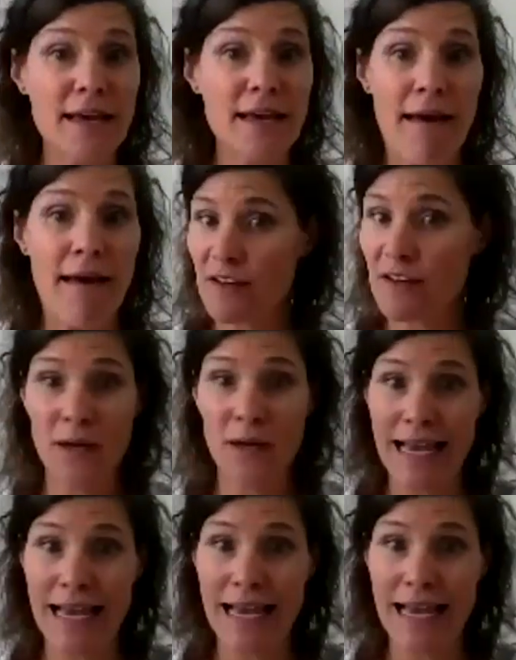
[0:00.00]
everybody
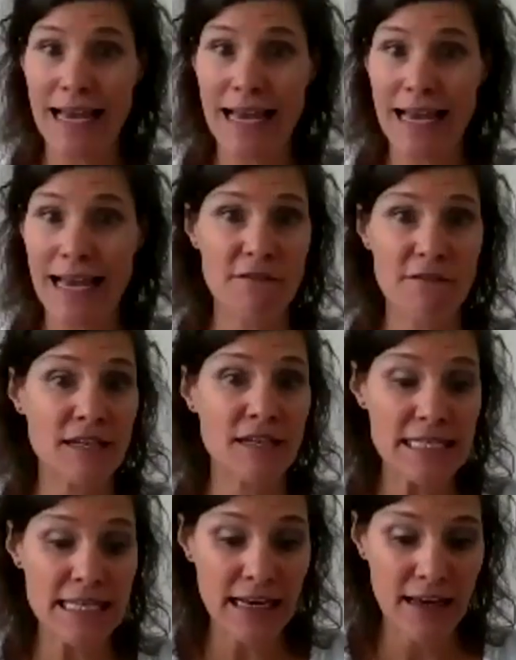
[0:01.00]
has
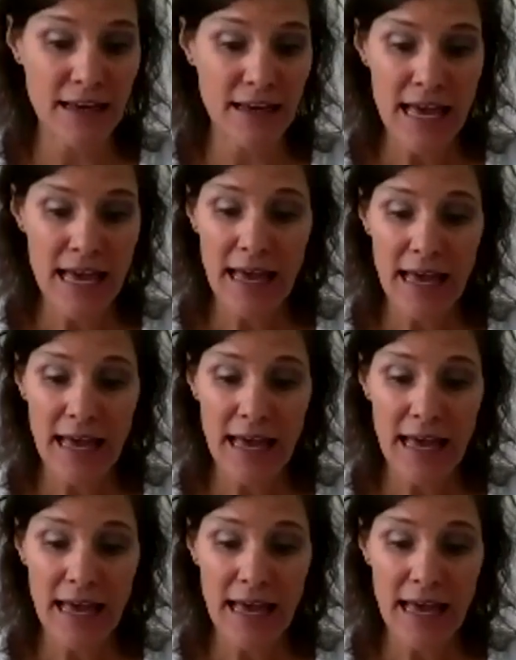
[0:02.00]
different skin,